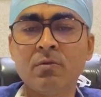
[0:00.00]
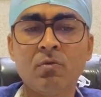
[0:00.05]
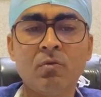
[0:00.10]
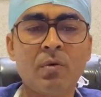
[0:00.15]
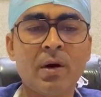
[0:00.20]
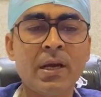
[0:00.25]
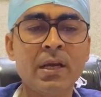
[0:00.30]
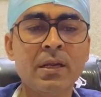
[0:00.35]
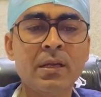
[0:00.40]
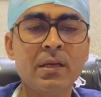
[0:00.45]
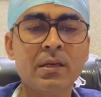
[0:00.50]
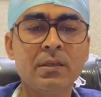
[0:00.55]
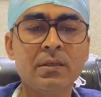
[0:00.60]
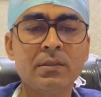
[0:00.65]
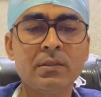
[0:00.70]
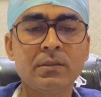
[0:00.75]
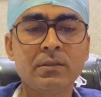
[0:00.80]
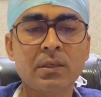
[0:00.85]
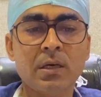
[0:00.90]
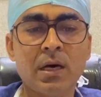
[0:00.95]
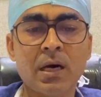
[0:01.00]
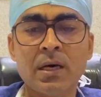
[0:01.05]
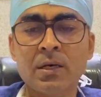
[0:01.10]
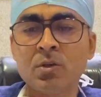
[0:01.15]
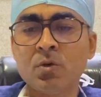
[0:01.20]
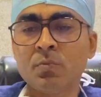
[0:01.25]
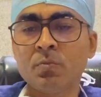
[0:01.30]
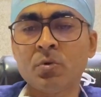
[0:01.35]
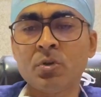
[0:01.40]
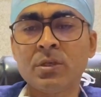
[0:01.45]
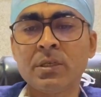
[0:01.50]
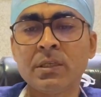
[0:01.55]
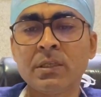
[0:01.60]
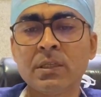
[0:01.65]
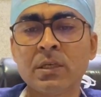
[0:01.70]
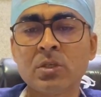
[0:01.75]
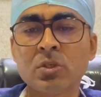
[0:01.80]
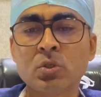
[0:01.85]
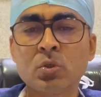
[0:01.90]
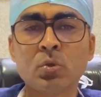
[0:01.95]
Why are you putting
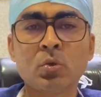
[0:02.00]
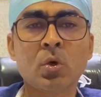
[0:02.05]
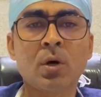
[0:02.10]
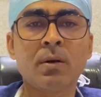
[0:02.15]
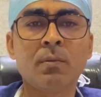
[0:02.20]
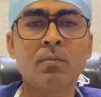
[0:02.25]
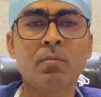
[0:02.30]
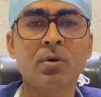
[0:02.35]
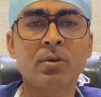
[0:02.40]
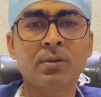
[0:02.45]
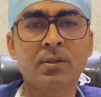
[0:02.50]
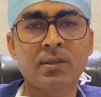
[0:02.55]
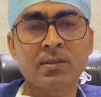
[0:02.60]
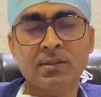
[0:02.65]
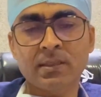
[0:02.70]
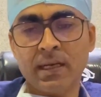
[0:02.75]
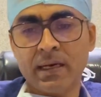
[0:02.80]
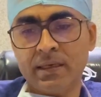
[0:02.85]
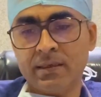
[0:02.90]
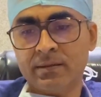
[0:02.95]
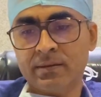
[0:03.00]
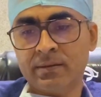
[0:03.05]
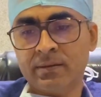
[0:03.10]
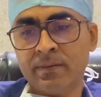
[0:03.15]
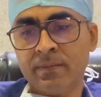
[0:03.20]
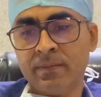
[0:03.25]
the shoe on both the sides?